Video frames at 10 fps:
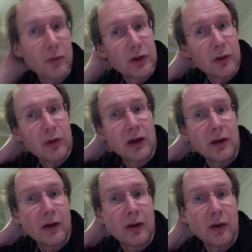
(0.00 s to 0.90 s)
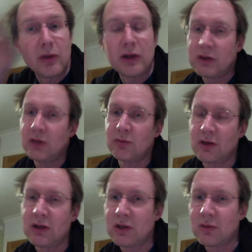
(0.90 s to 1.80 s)
doing in terms
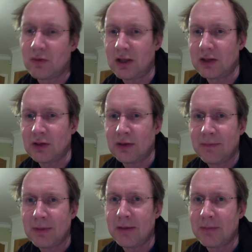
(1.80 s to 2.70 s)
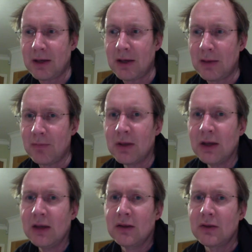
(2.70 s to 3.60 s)
of lesson,
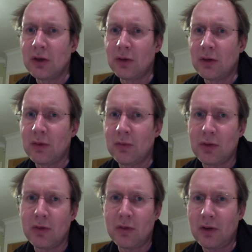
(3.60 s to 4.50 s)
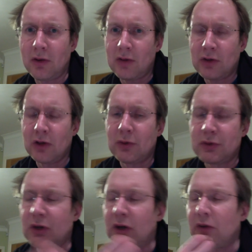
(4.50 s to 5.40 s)
I've kind of
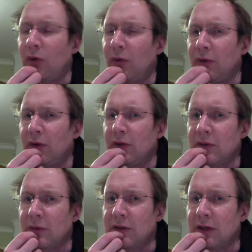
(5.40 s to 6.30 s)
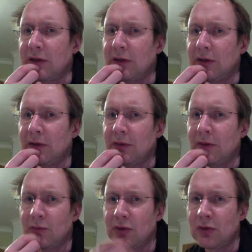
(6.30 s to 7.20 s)
lost track of what I'm doing to some extent
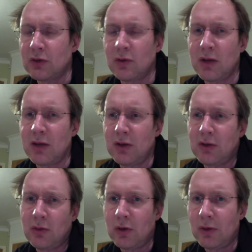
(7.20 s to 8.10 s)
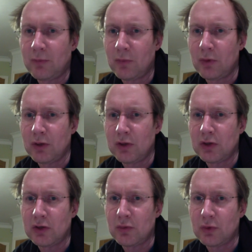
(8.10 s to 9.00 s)
here, So it may be that we're
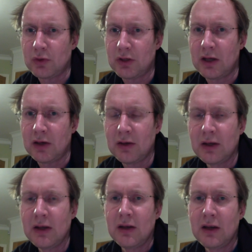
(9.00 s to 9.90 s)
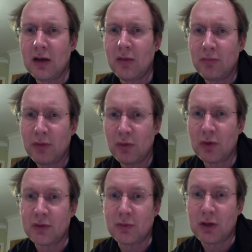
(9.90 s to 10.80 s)
reaching towards the end. But if you
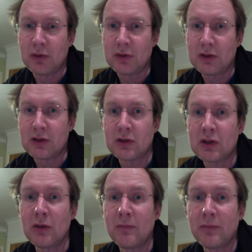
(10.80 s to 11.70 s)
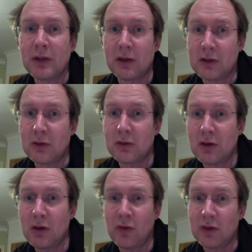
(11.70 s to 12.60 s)
want some notes, so
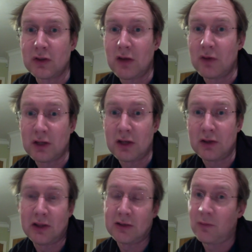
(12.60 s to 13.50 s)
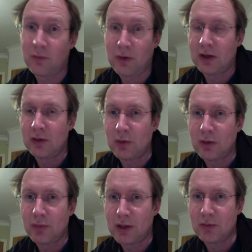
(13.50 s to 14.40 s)
if it's the end of the lesson, fine, and we
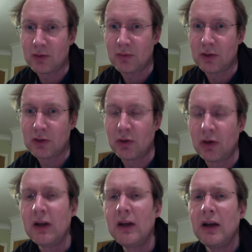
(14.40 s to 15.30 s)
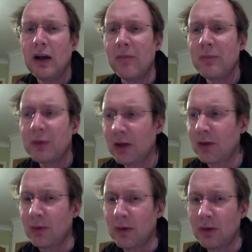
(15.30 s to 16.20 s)
can pick up some notes tomorrow.
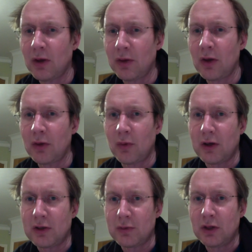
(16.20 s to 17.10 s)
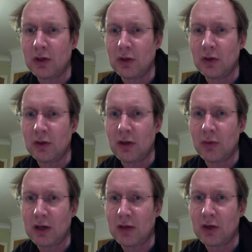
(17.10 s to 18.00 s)
Otherwise, we can
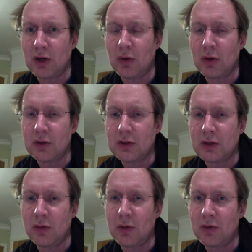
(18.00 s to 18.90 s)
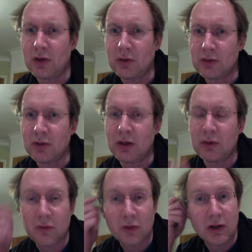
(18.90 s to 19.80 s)
have a go at some
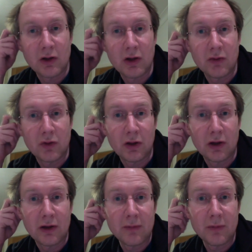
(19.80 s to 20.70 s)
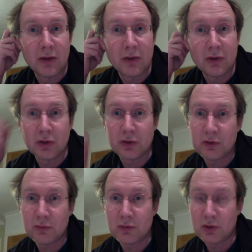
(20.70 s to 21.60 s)
notes if you like, that
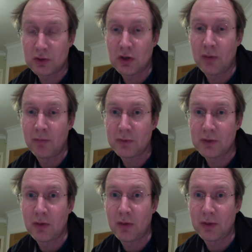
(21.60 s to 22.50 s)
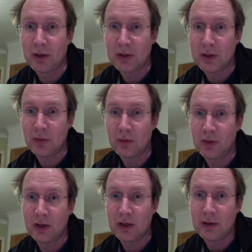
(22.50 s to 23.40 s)
just sum up the idea of
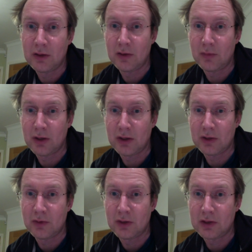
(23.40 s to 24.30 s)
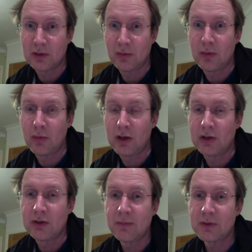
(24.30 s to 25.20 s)
the national minimum
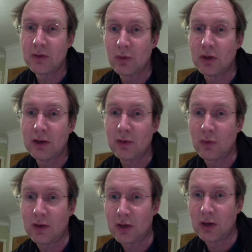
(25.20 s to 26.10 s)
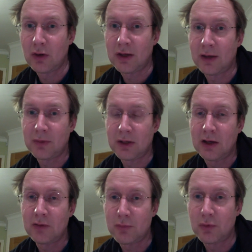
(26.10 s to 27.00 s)
wage. So if you want to have a go at that,
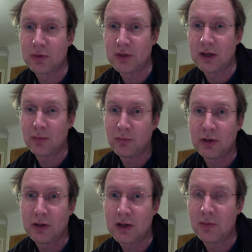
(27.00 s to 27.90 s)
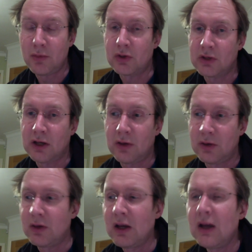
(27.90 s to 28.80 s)
if you pause now, get your books out,
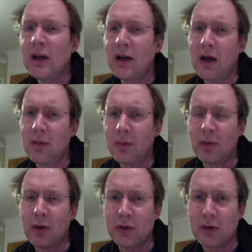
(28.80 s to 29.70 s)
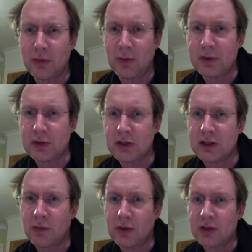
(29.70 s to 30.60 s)
and I probably won't do the advantages and
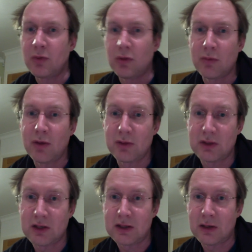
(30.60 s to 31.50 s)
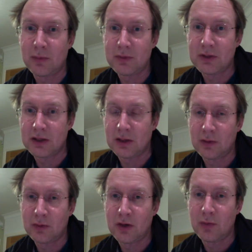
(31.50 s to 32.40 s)
disadvantages, but we can maybe set out the
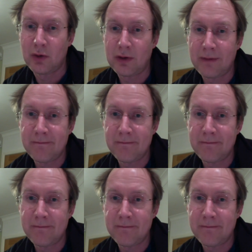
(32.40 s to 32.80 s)
framework.